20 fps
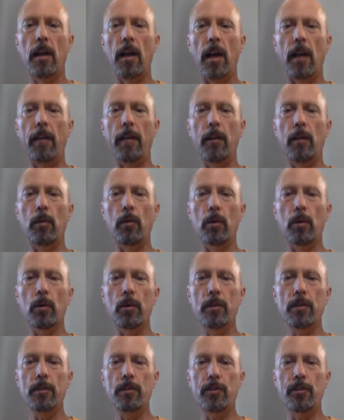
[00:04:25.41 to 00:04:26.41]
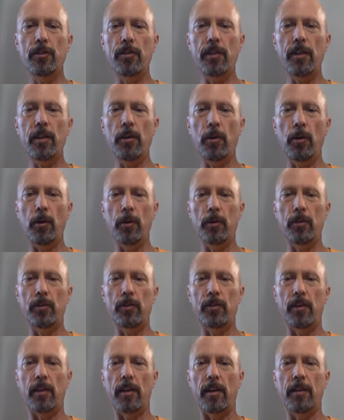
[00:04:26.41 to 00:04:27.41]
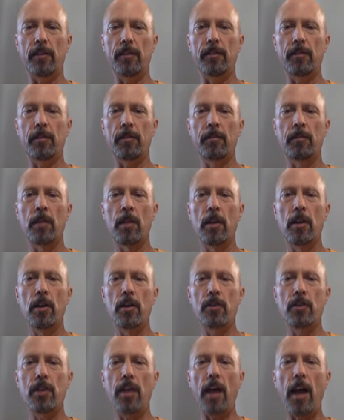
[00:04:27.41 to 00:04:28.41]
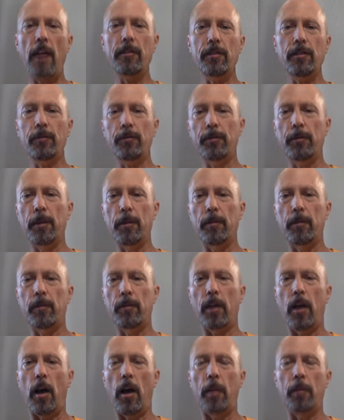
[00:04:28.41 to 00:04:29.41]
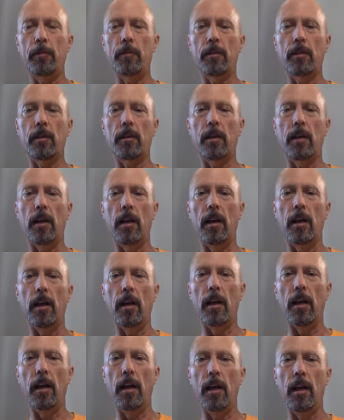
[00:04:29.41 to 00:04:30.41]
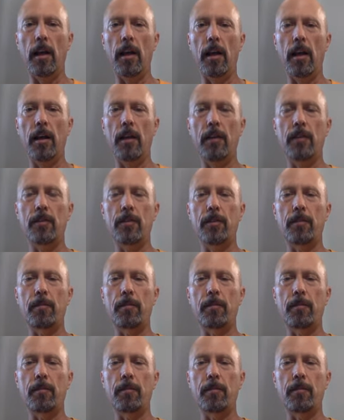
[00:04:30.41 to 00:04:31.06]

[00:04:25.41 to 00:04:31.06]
And then Orange Seahorse says she hasn't flip-flopped. And